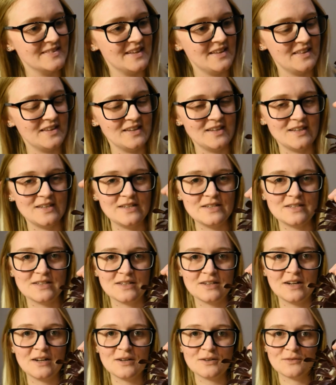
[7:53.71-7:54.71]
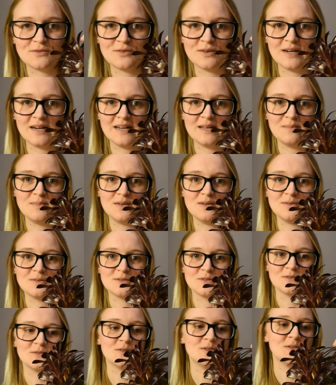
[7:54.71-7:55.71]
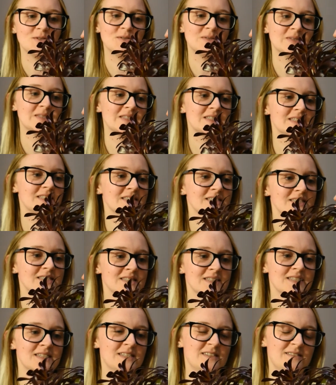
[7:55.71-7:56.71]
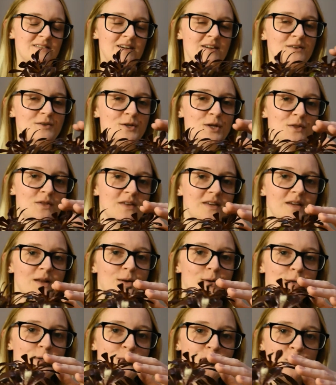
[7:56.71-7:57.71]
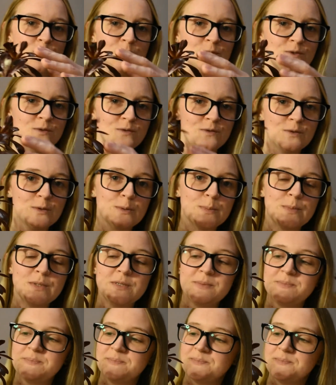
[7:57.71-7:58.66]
I think he's gonna look really beautiful. I already think he looks beautiful, but